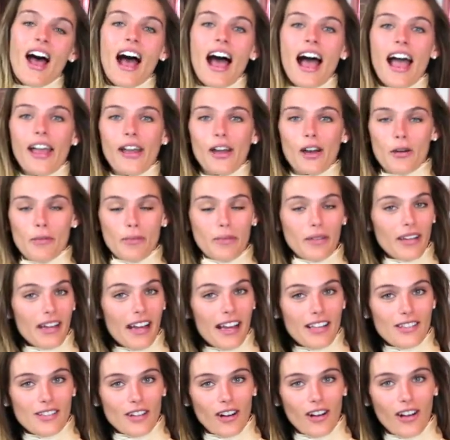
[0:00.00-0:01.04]
I hope you
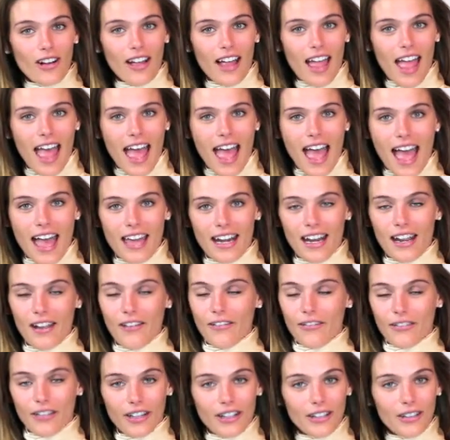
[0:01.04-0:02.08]
guys all had a
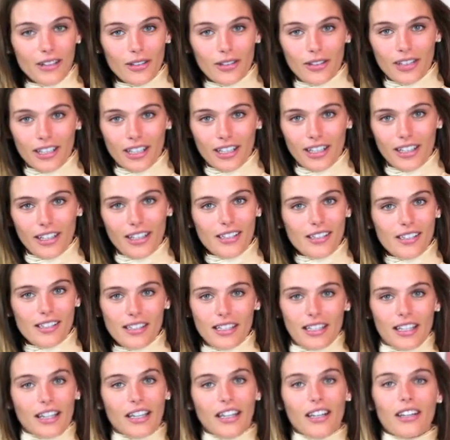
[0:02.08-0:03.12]
fun New Year's
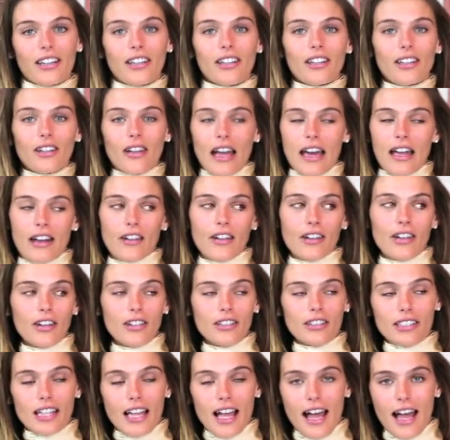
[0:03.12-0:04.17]
and then you had a
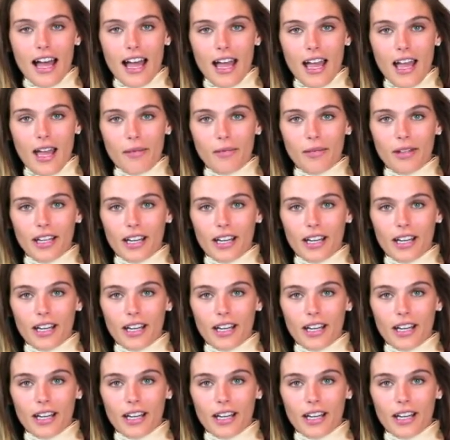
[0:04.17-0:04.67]
good time,